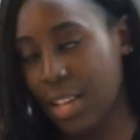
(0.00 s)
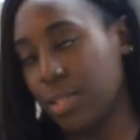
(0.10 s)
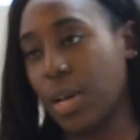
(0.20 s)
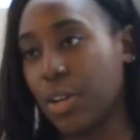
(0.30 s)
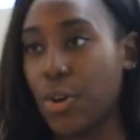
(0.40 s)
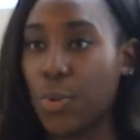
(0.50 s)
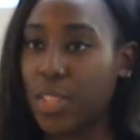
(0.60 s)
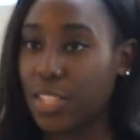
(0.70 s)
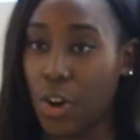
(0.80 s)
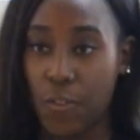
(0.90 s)
So I go with
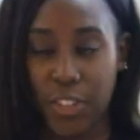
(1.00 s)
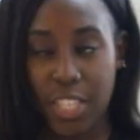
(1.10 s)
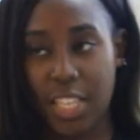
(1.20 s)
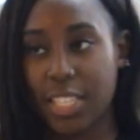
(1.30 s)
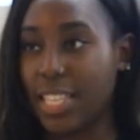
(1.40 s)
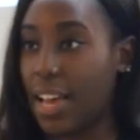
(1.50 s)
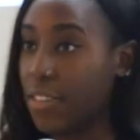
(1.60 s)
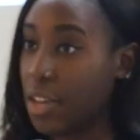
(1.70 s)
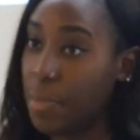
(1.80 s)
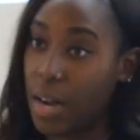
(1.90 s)
this confidence,
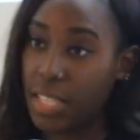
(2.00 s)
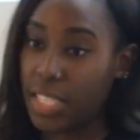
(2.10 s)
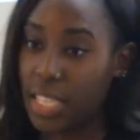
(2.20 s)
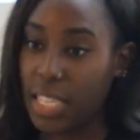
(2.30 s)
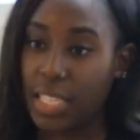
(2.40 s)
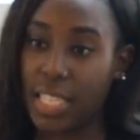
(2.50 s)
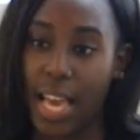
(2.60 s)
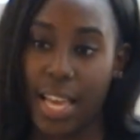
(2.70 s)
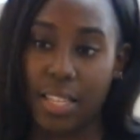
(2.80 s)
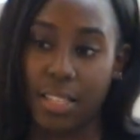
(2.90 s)
having a master's,
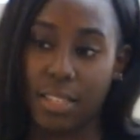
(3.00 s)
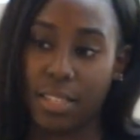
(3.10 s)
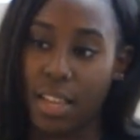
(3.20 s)
and